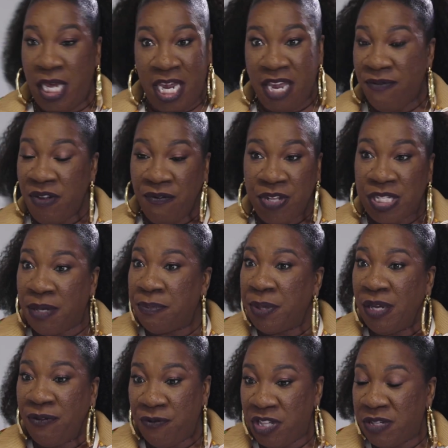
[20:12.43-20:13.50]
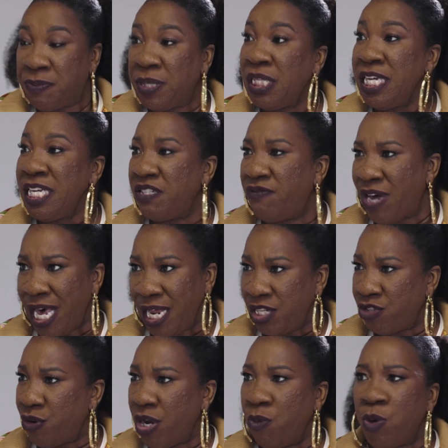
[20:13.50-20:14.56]
Even if it's police
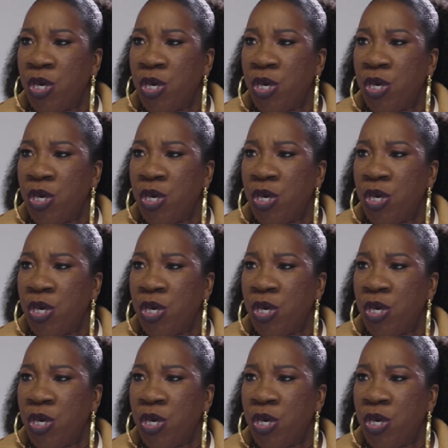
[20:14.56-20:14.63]
violence, right?